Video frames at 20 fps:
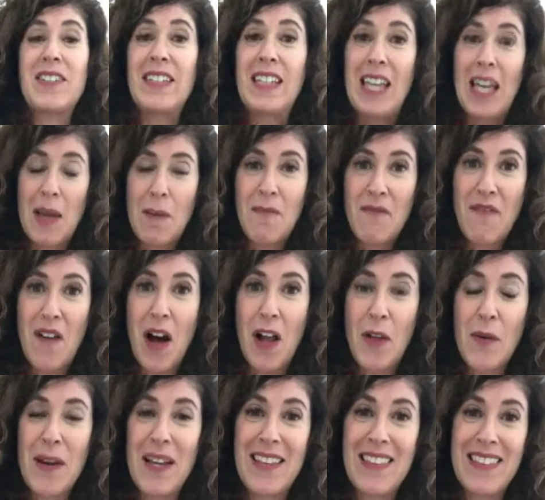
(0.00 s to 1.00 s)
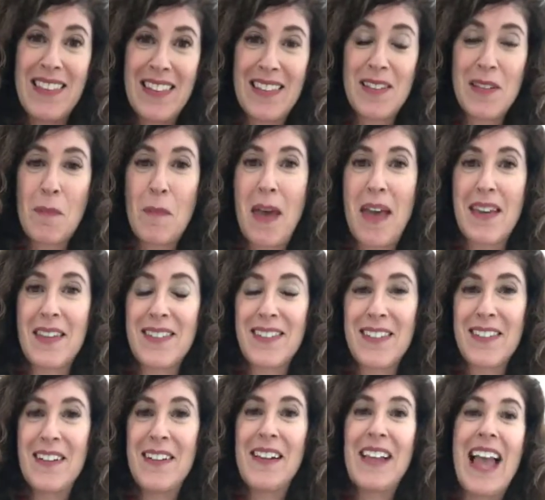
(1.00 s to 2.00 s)
keep following this space.
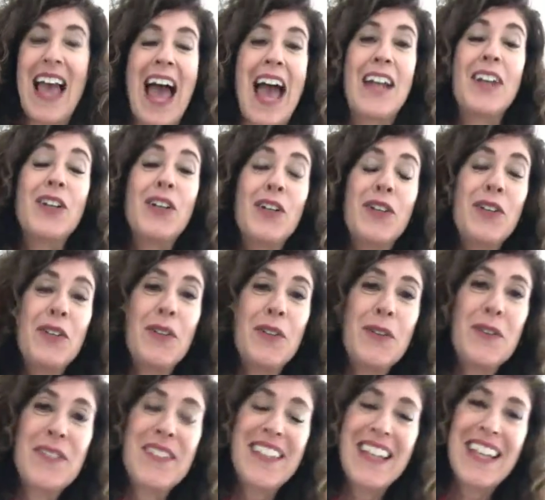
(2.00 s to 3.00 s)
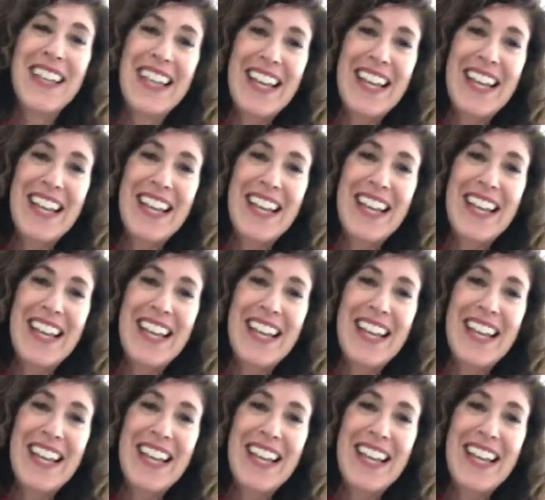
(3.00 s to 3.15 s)
And good news